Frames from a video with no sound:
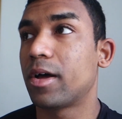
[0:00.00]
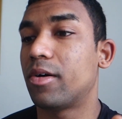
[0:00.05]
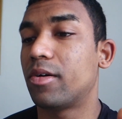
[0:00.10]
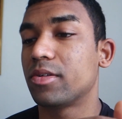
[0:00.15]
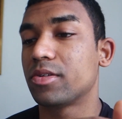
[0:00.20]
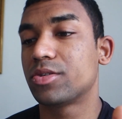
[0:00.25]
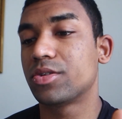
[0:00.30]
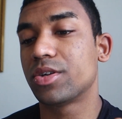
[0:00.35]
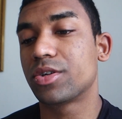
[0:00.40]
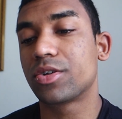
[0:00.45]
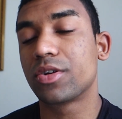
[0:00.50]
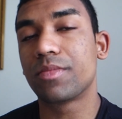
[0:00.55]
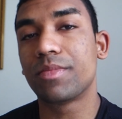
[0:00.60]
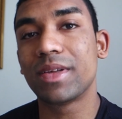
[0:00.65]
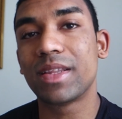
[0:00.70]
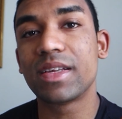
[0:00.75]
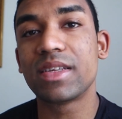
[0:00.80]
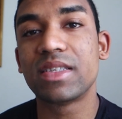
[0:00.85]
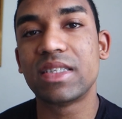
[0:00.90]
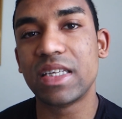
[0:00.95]
Also, it could be
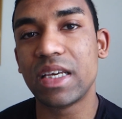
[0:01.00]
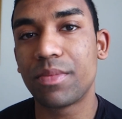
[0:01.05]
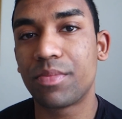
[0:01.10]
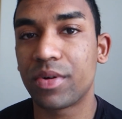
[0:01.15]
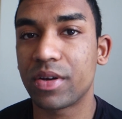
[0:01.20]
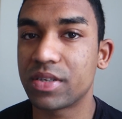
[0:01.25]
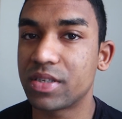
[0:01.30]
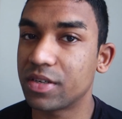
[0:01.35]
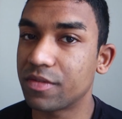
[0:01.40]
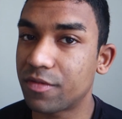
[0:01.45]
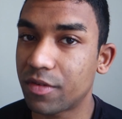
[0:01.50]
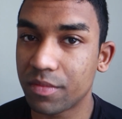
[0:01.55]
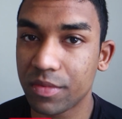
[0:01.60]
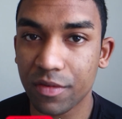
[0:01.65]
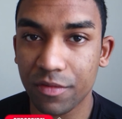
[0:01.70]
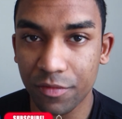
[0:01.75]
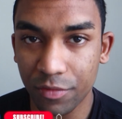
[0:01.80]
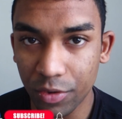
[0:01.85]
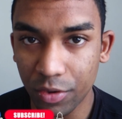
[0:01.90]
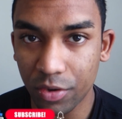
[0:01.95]
the Z pressing from the
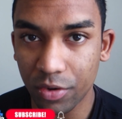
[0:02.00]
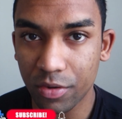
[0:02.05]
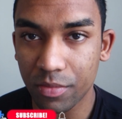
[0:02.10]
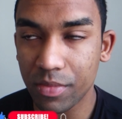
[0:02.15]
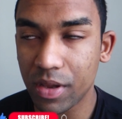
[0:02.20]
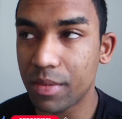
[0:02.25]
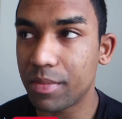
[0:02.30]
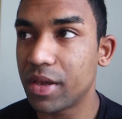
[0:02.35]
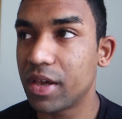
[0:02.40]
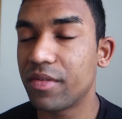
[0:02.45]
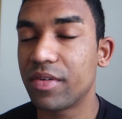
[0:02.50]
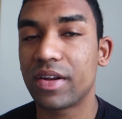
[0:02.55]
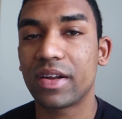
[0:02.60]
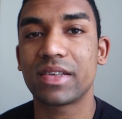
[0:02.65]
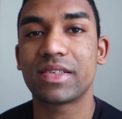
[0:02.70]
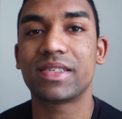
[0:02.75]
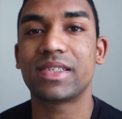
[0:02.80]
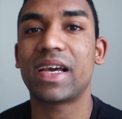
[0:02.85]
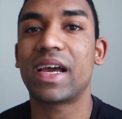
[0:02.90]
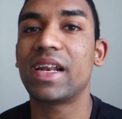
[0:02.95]
floor, maybe even a
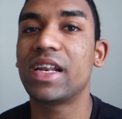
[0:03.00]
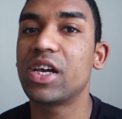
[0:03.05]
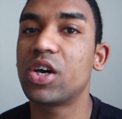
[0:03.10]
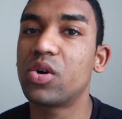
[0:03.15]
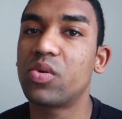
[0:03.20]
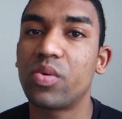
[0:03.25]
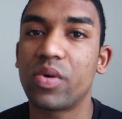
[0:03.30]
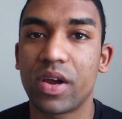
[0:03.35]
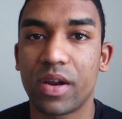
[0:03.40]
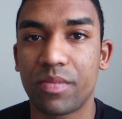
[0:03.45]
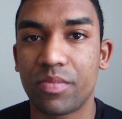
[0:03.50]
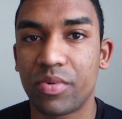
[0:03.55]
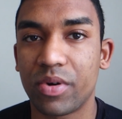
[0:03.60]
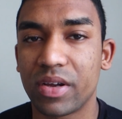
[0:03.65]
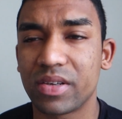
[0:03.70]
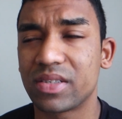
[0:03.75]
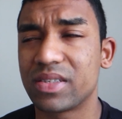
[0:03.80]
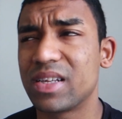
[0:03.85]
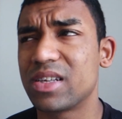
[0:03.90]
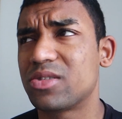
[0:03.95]
standing overhead
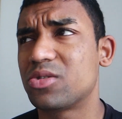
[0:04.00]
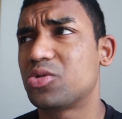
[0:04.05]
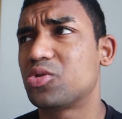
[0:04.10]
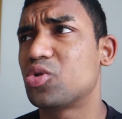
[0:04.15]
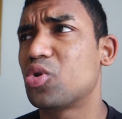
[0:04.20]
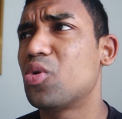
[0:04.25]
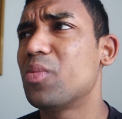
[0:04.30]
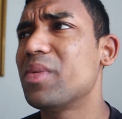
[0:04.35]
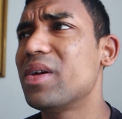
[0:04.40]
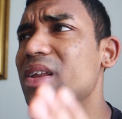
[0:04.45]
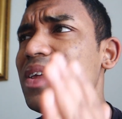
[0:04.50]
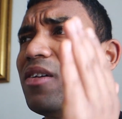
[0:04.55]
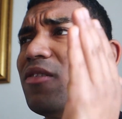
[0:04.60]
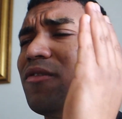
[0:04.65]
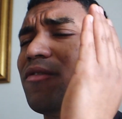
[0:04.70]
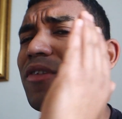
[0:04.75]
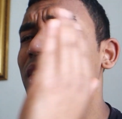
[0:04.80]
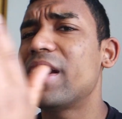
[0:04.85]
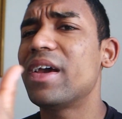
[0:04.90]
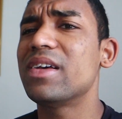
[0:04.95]
press. There's so many
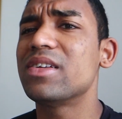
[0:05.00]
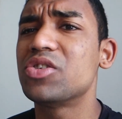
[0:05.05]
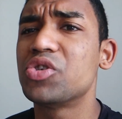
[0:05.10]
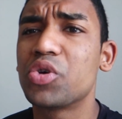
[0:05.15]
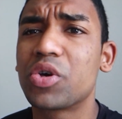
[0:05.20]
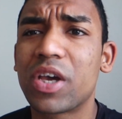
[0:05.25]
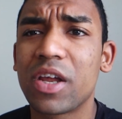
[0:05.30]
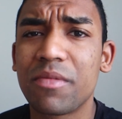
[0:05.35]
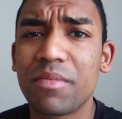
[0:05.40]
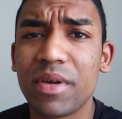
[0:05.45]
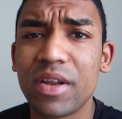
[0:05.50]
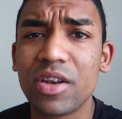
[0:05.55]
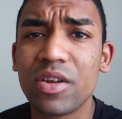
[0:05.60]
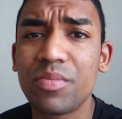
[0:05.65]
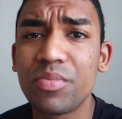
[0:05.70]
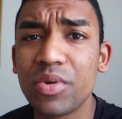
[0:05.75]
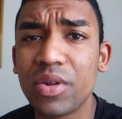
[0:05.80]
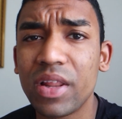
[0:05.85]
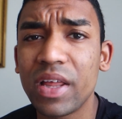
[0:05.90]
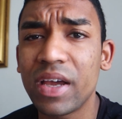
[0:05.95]
ways you can
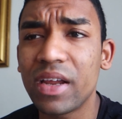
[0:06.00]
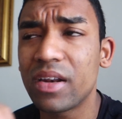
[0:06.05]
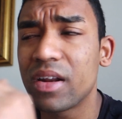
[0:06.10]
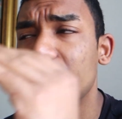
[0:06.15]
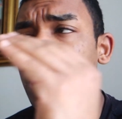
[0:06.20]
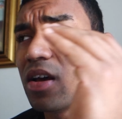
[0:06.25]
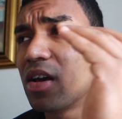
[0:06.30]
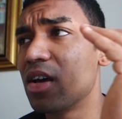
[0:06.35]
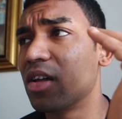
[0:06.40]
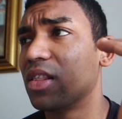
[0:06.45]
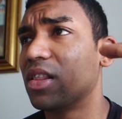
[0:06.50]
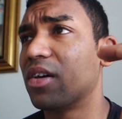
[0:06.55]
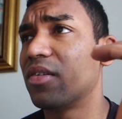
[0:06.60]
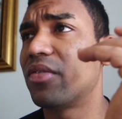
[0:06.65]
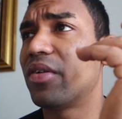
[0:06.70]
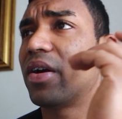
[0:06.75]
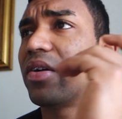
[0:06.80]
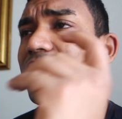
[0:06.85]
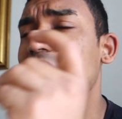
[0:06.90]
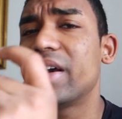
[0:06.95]
manipulate the
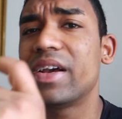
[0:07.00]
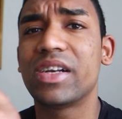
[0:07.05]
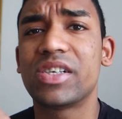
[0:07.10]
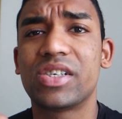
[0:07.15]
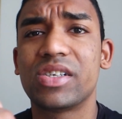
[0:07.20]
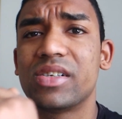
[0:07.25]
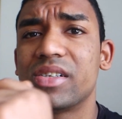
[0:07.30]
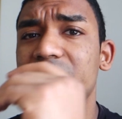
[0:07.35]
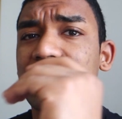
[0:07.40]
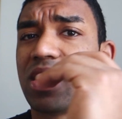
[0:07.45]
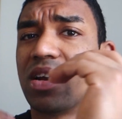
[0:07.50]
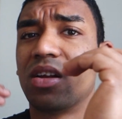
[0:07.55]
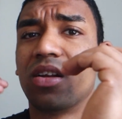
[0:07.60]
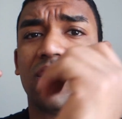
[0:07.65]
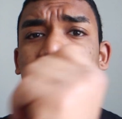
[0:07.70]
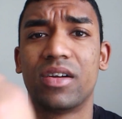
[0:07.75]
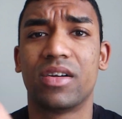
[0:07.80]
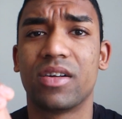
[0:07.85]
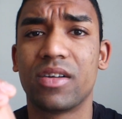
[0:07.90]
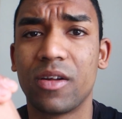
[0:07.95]
variations and
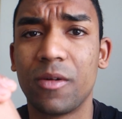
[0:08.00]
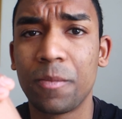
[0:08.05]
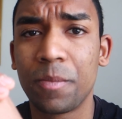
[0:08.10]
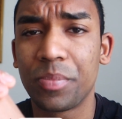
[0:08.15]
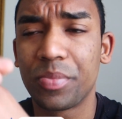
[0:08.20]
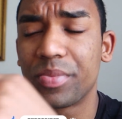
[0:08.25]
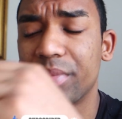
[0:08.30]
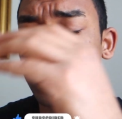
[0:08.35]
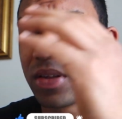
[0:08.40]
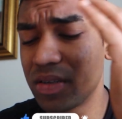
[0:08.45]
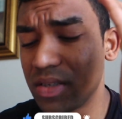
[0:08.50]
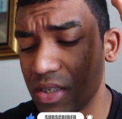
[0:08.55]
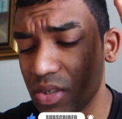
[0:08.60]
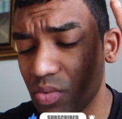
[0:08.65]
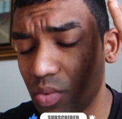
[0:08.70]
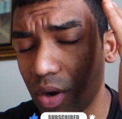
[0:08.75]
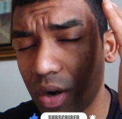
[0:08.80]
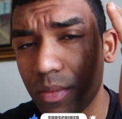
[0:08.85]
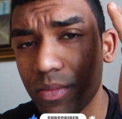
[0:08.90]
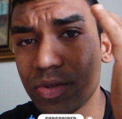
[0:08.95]
learn. This is
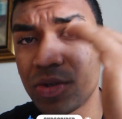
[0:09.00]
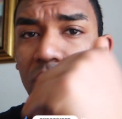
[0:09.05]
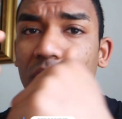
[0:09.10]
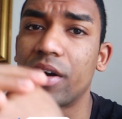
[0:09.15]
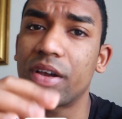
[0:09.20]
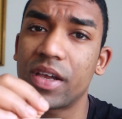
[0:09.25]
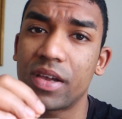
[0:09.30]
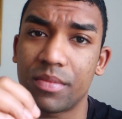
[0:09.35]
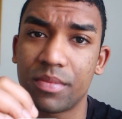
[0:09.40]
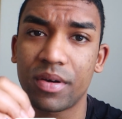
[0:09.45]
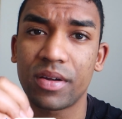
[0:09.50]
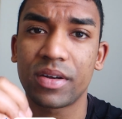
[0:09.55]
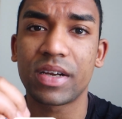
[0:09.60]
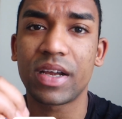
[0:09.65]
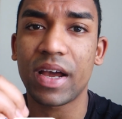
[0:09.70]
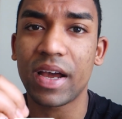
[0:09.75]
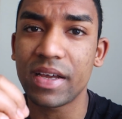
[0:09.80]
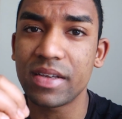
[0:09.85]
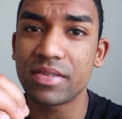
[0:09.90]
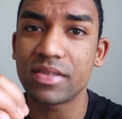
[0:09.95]
what I'm talking about,
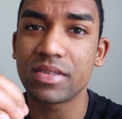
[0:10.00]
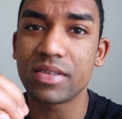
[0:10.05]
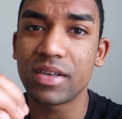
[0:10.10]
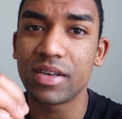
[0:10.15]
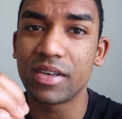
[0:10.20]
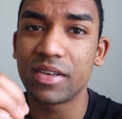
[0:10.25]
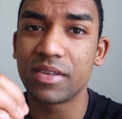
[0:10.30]
guys.